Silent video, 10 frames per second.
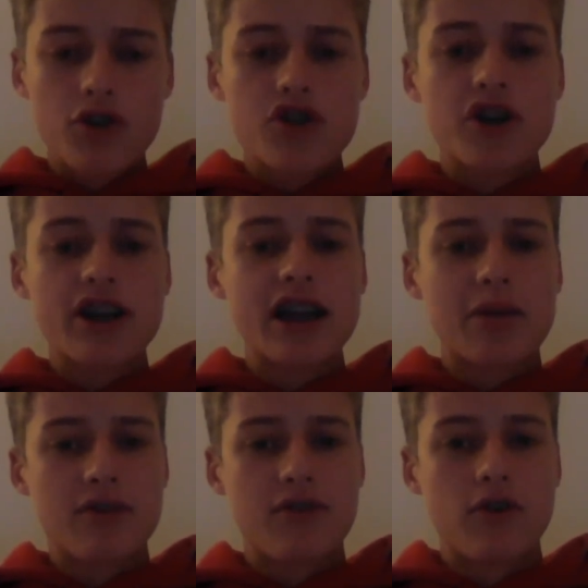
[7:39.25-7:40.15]
the training camp
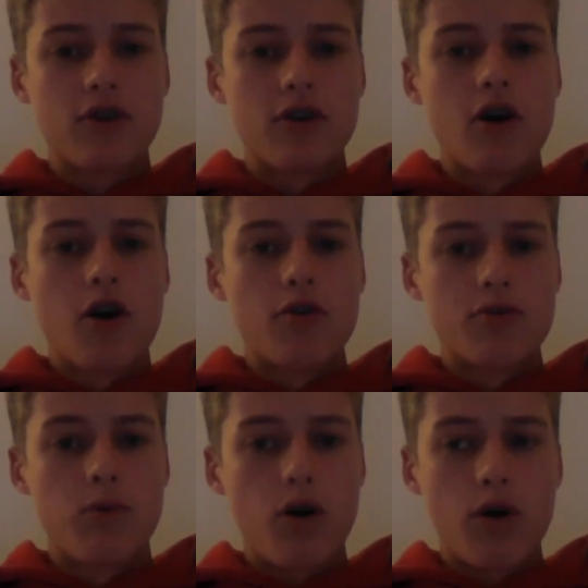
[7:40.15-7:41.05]
before,
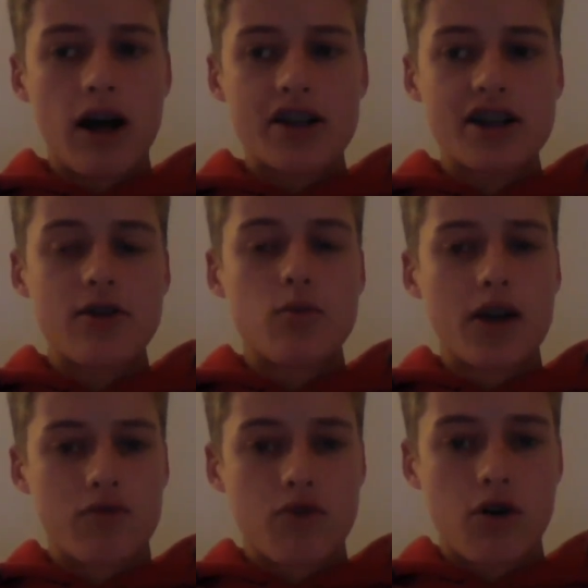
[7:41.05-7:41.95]
what actually
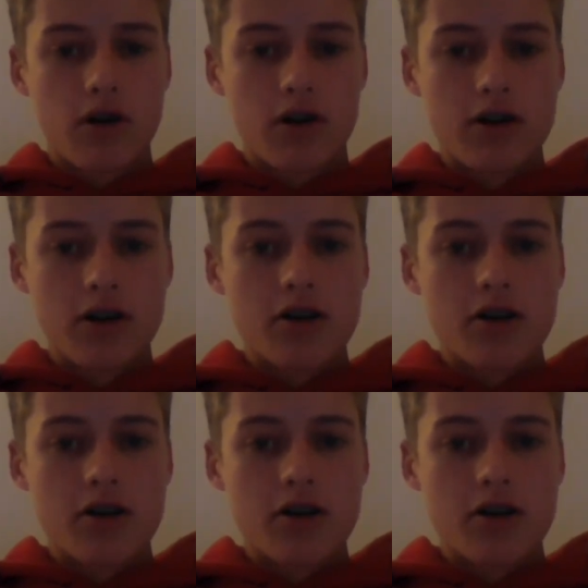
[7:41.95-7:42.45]
went wrong?